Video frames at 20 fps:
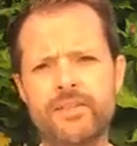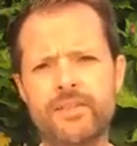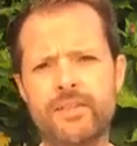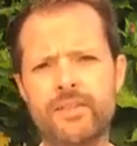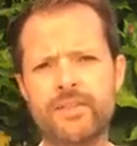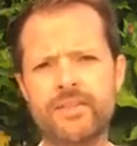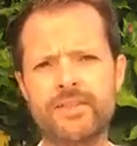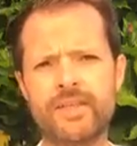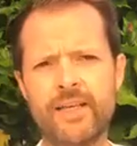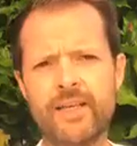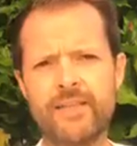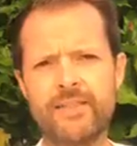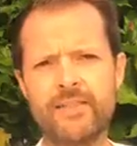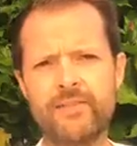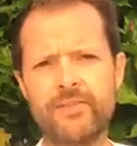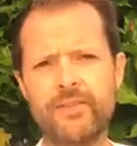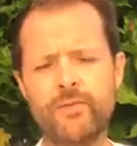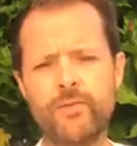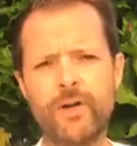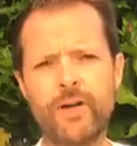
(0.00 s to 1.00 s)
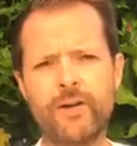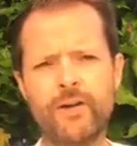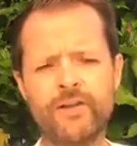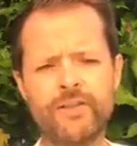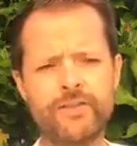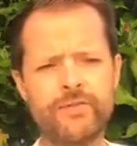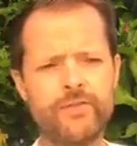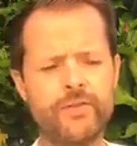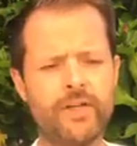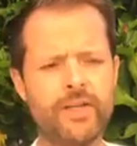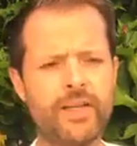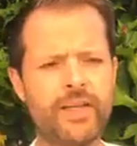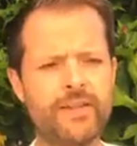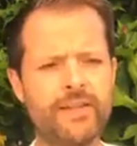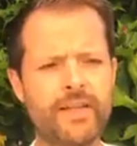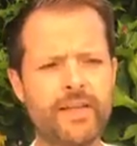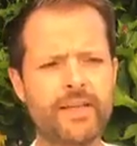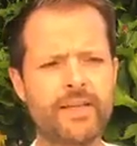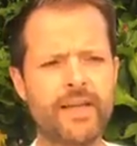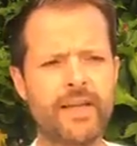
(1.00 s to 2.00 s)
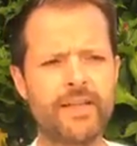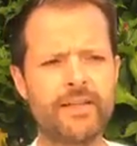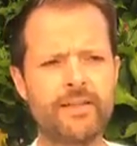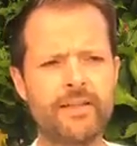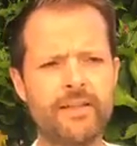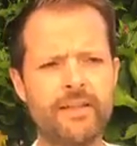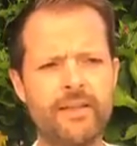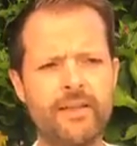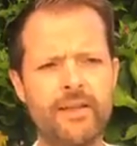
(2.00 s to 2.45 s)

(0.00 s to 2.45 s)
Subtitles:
to the size of the warehouse, if you light that candle